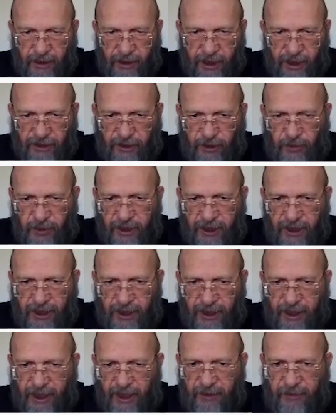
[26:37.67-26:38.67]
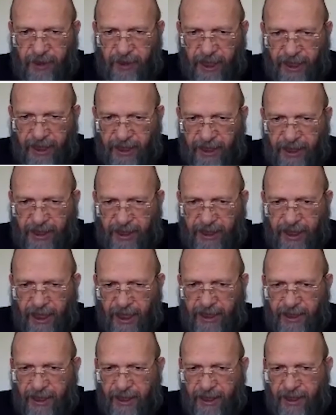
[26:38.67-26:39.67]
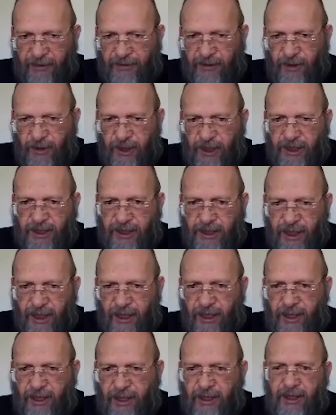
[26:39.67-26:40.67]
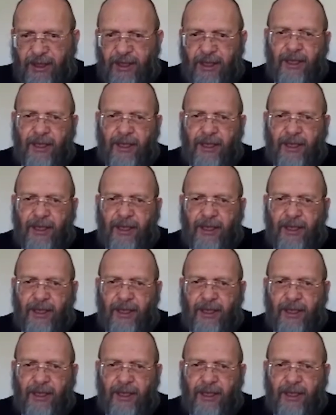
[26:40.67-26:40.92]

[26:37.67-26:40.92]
Has to be D3 by theta gives you D0.